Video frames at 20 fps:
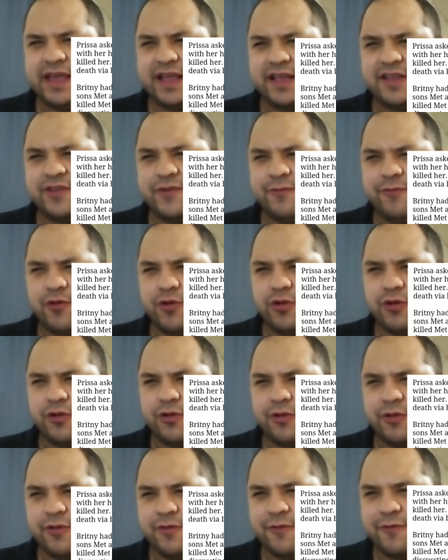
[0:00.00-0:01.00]
Dix
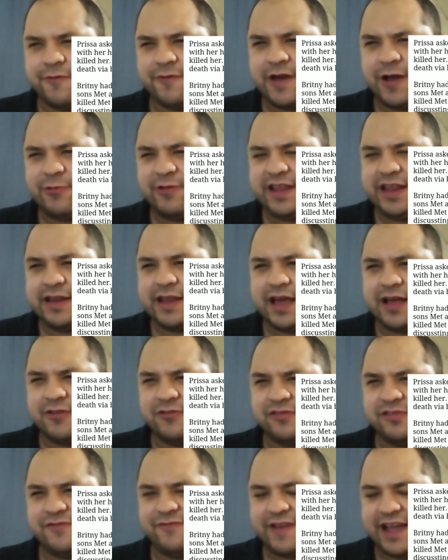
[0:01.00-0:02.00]
for finding
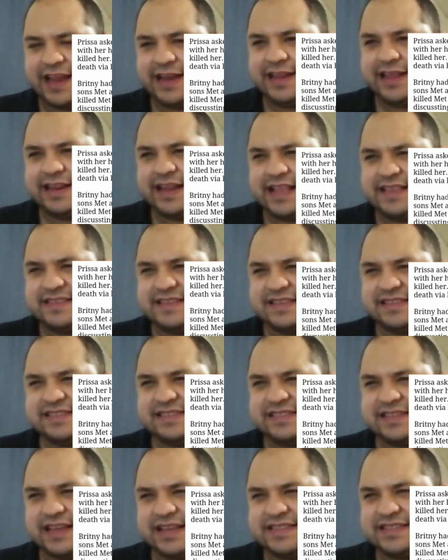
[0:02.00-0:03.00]
it
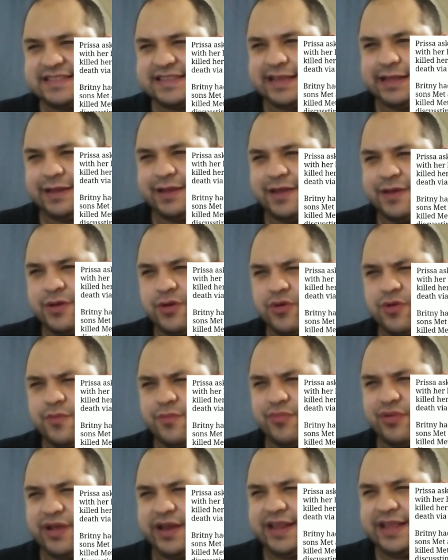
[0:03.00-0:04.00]
disgusting,
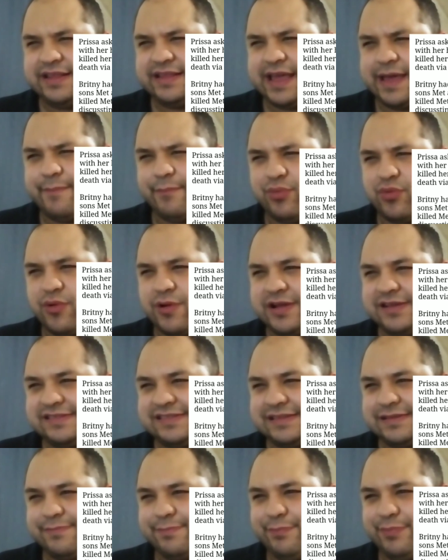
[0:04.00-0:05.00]
bringing them
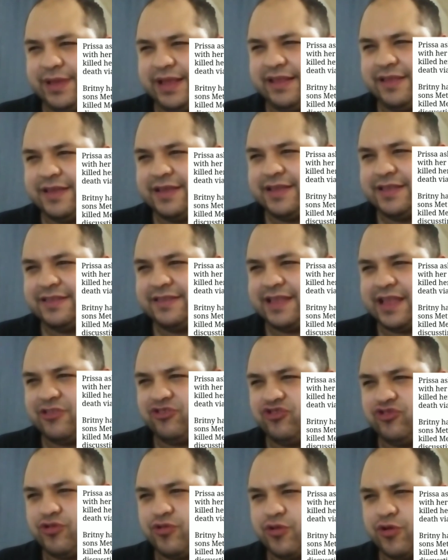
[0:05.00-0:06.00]
poison. Beat
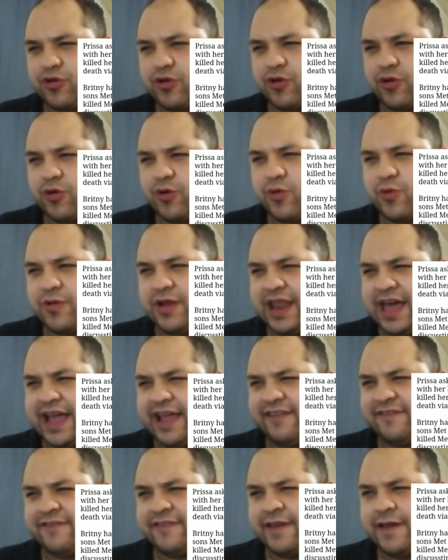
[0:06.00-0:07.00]
then took her own
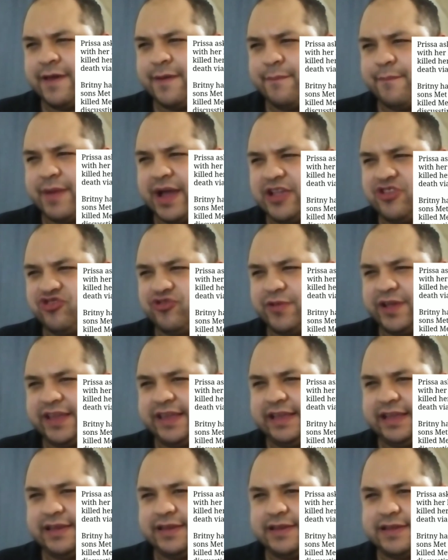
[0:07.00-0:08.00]
life by
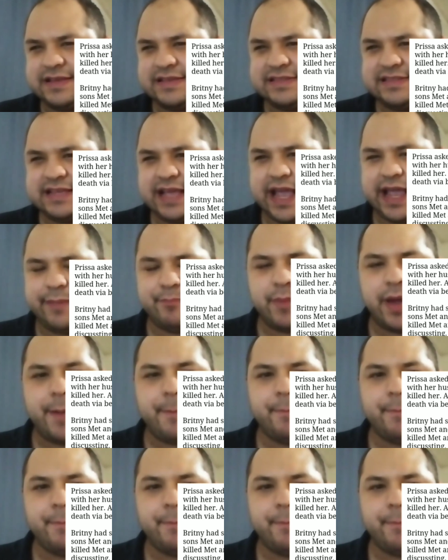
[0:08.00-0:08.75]
drinking the same